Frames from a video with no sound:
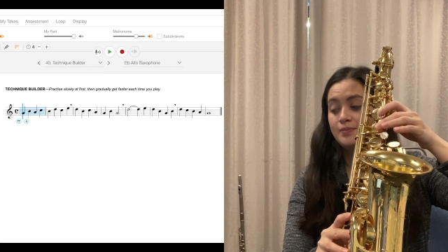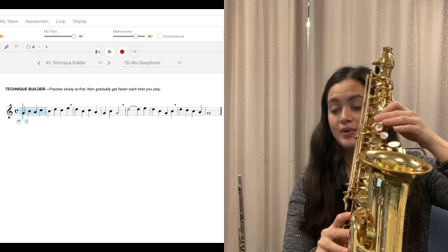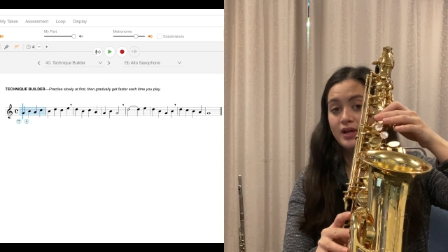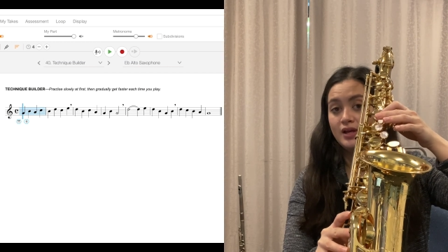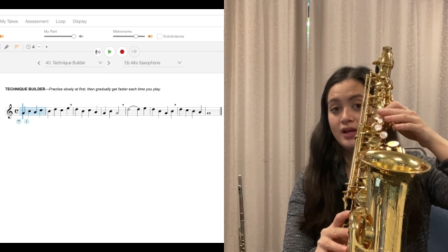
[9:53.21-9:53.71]

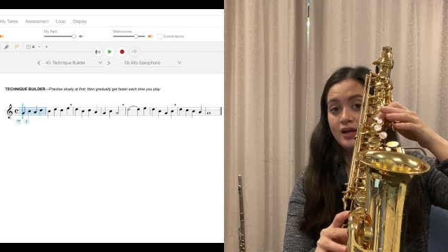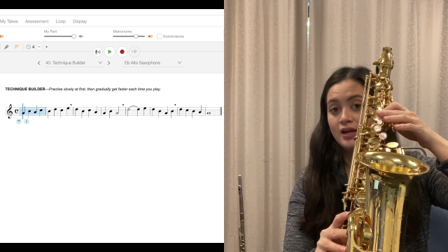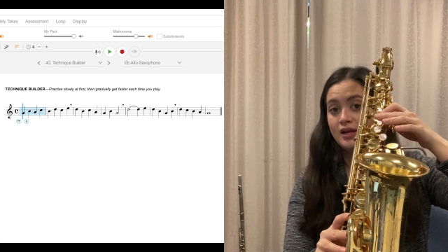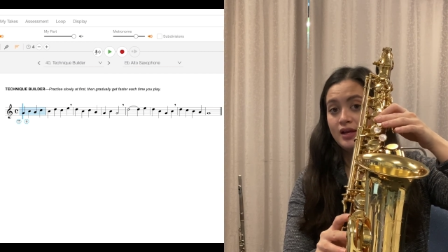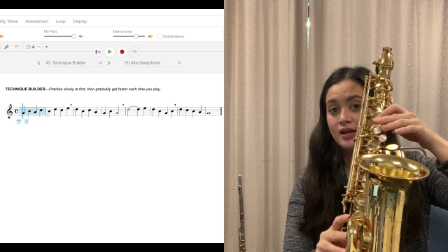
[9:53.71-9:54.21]

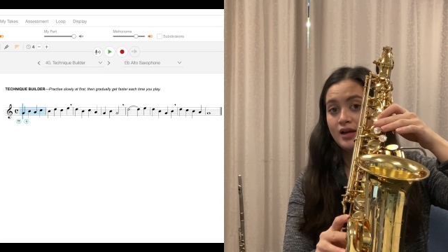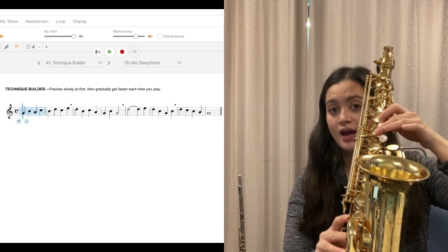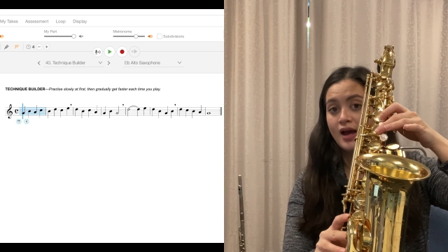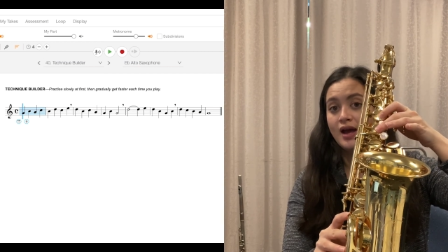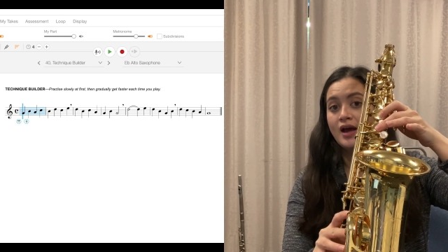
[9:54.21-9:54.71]
B,
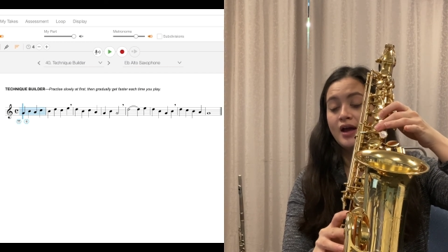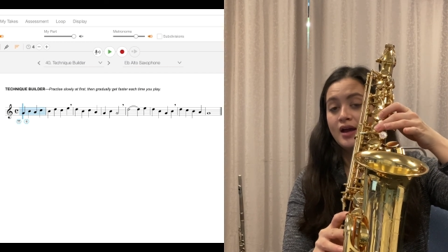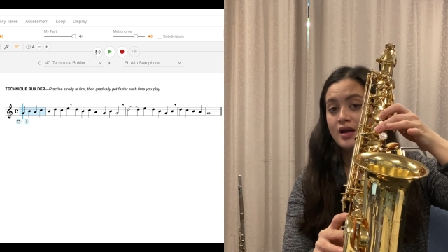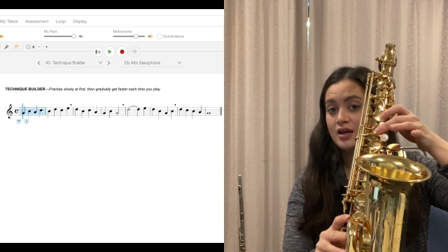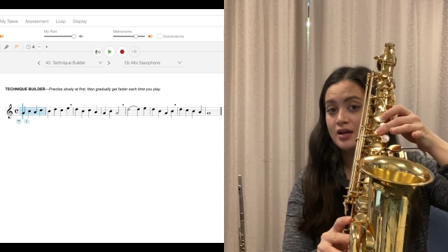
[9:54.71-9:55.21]

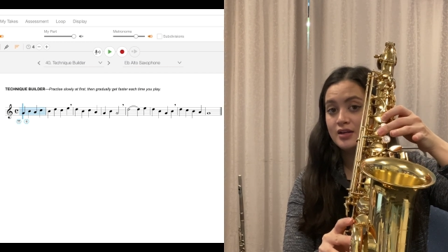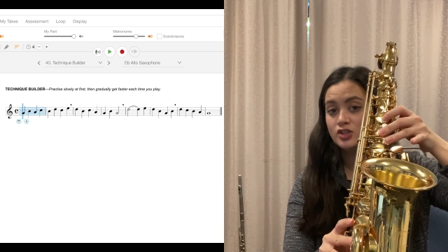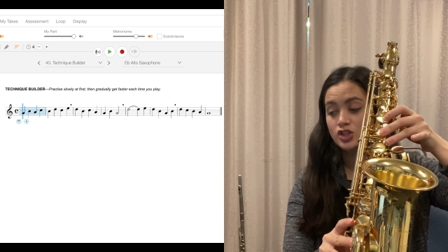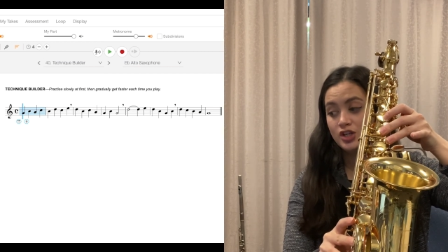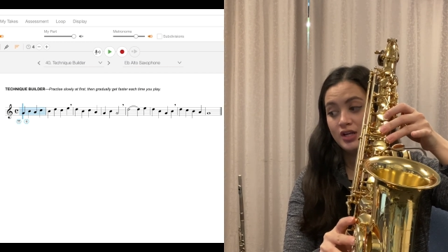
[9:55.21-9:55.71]
A,
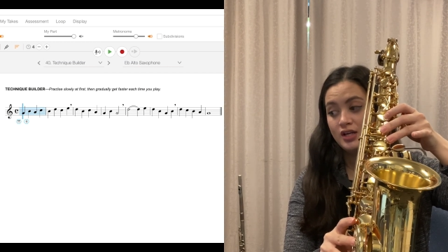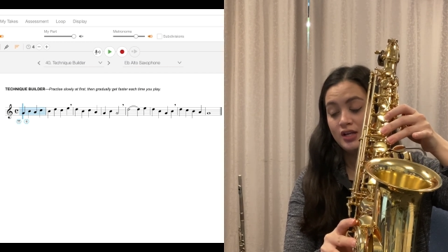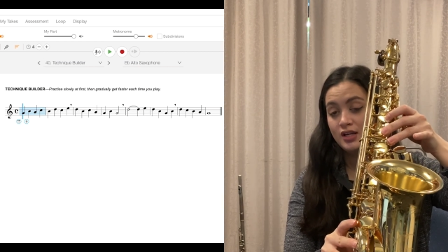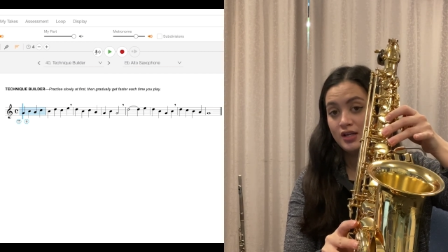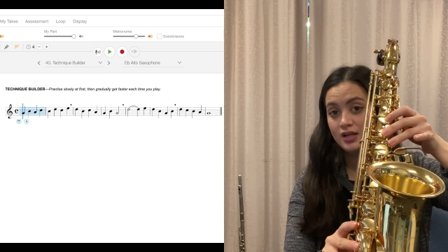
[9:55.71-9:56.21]

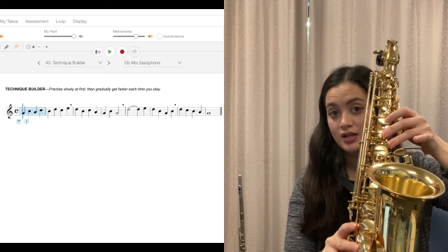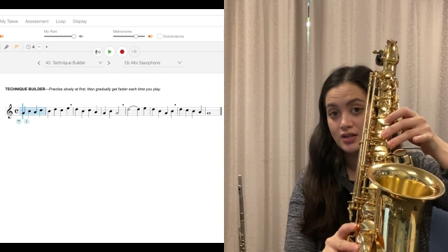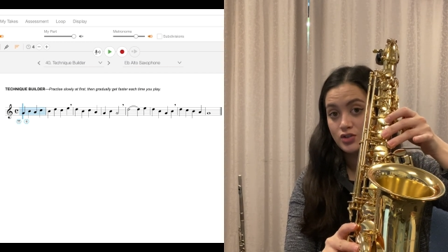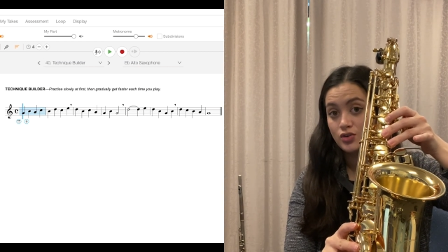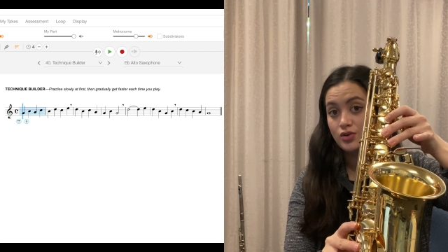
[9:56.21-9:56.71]
G,
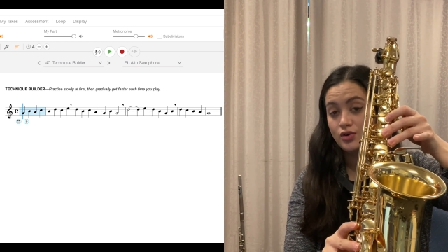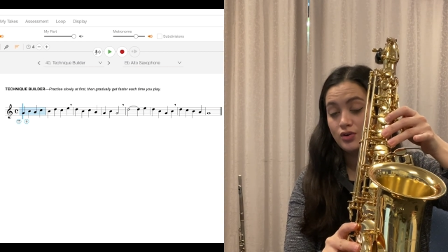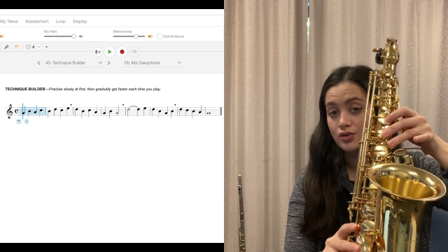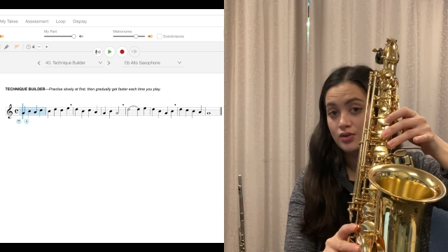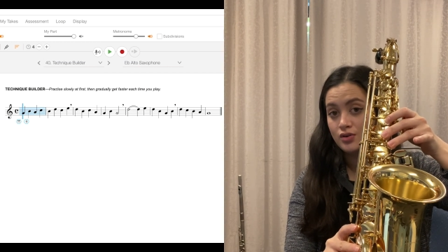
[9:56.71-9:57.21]

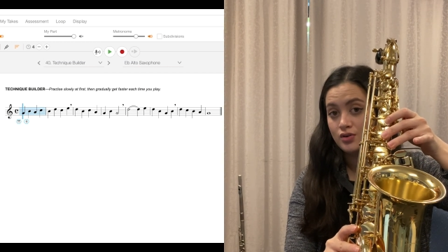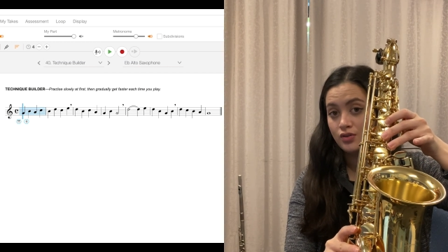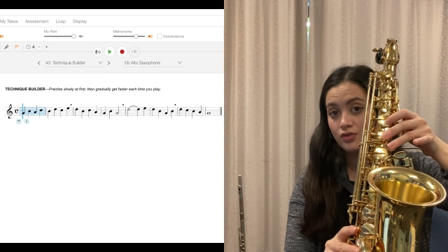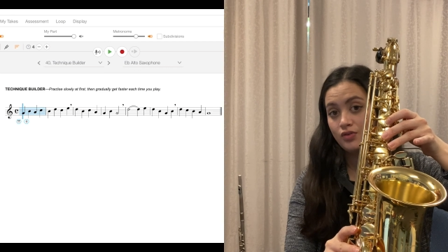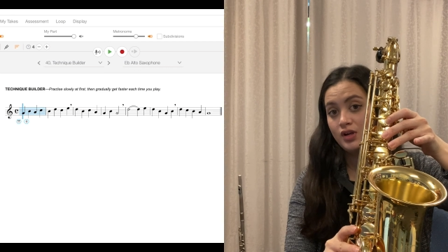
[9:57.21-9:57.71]
2,
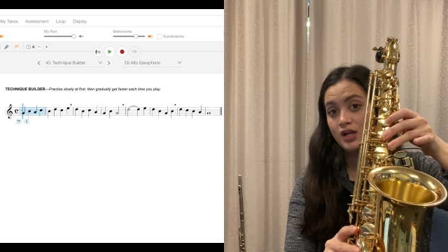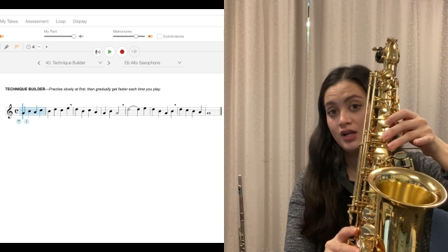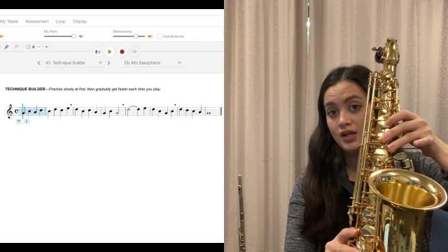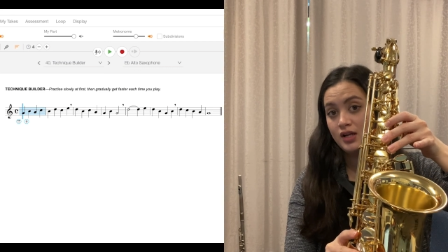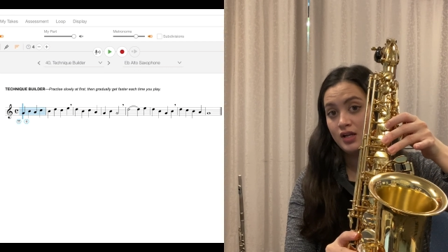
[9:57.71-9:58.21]

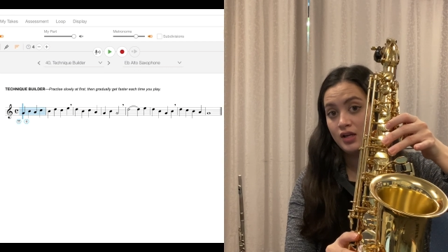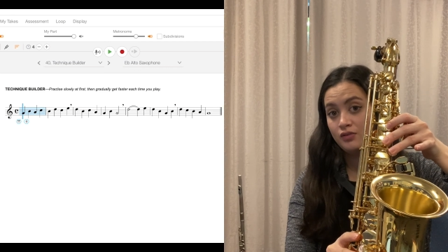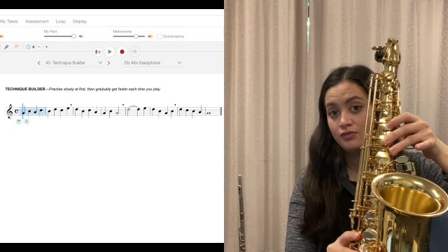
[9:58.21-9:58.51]
3,